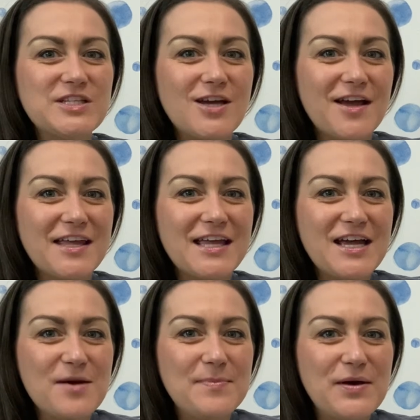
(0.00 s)
talking
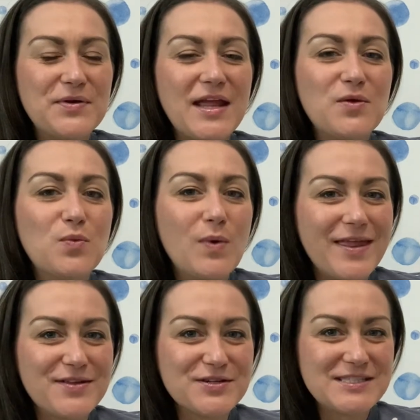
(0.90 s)
about a
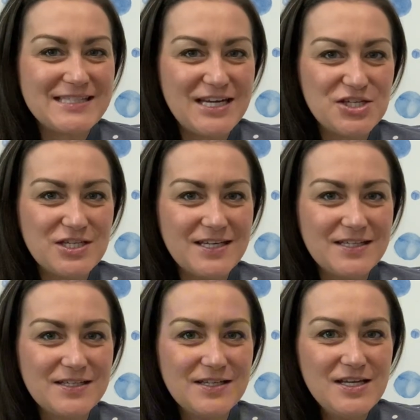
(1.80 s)
weather station.
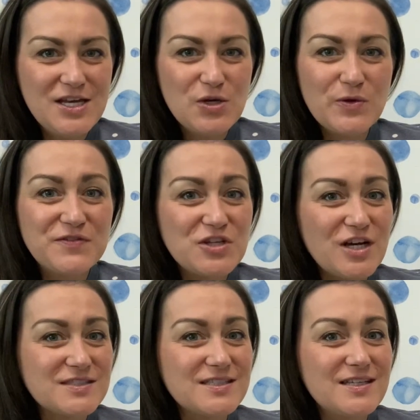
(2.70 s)
We've
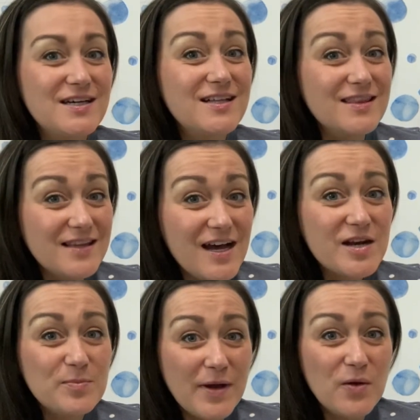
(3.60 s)
talked a lot
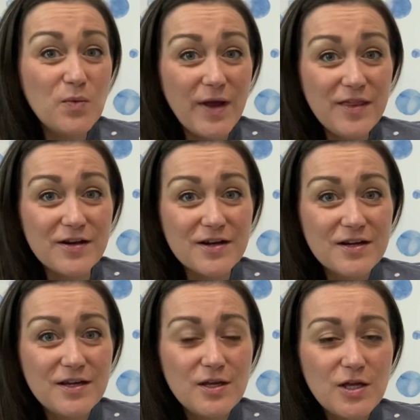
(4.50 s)
about weather
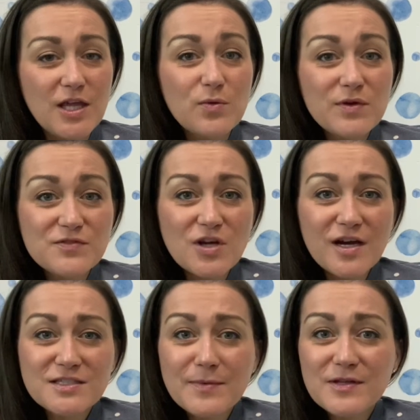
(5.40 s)
and we've
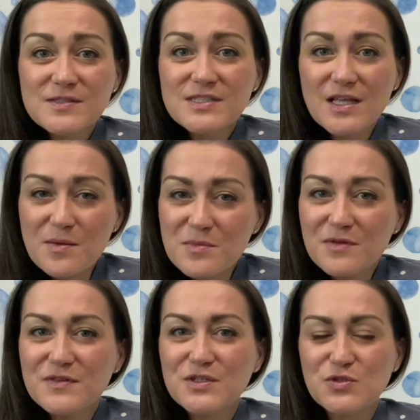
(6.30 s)
talked about some
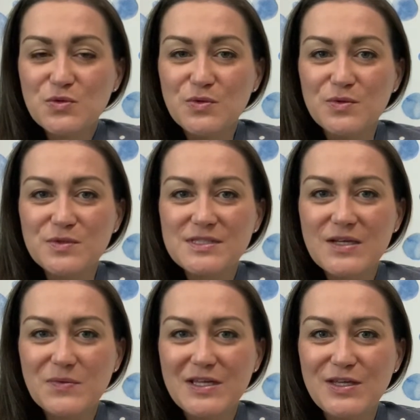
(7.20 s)
of the tools
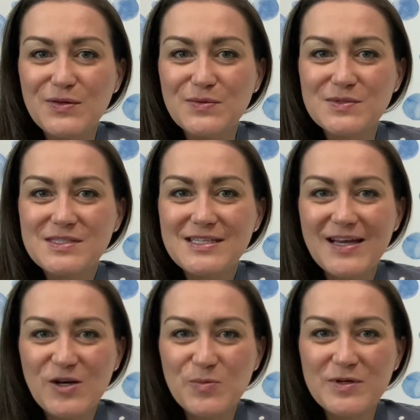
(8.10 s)
that we use to
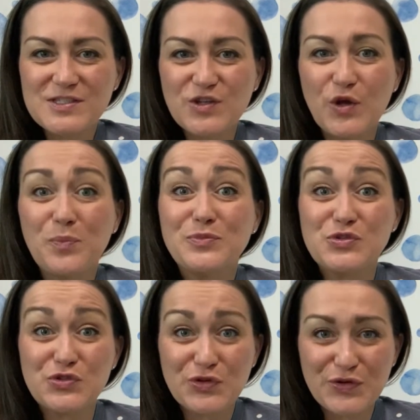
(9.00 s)
help us
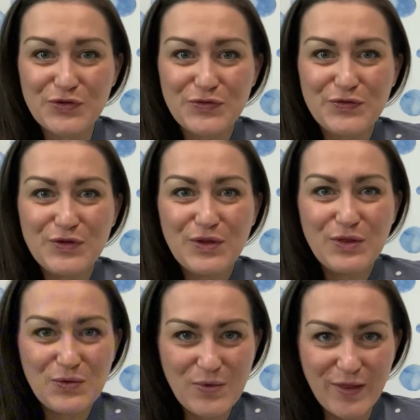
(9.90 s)
observe
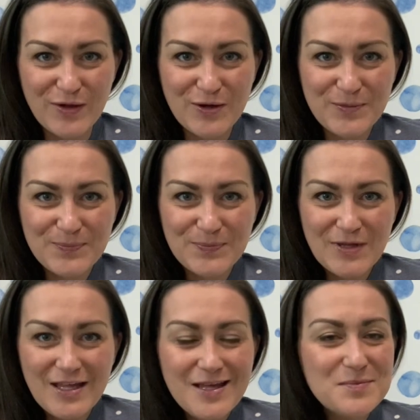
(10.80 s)
the weather,
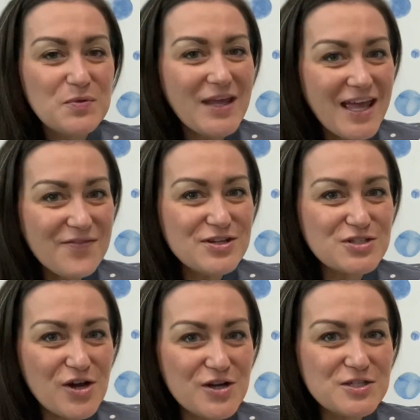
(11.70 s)
but we haven't
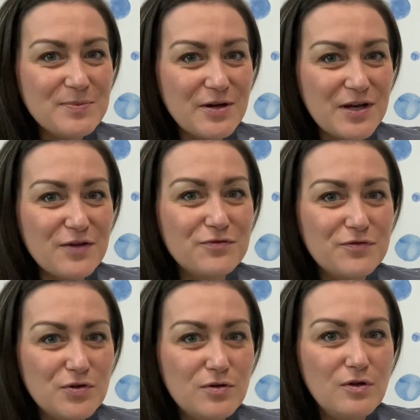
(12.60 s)
talked about a
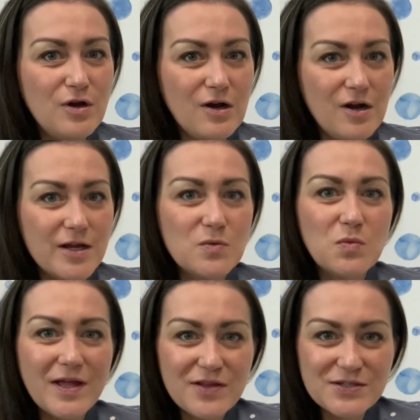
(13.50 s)
full-on
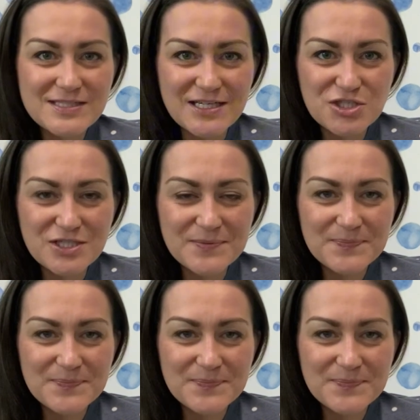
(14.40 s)
weather station.